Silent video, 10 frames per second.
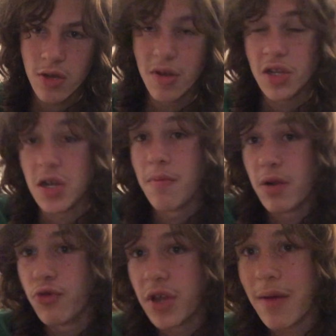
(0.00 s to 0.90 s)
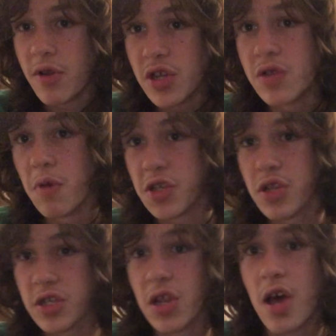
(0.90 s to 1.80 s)
I mean, it's not minimal damage, it's
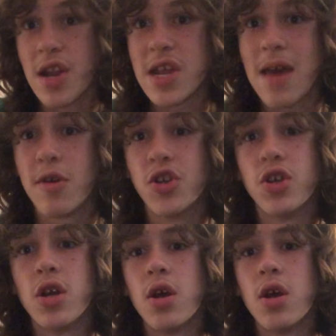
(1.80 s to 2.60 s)
a lot of damage,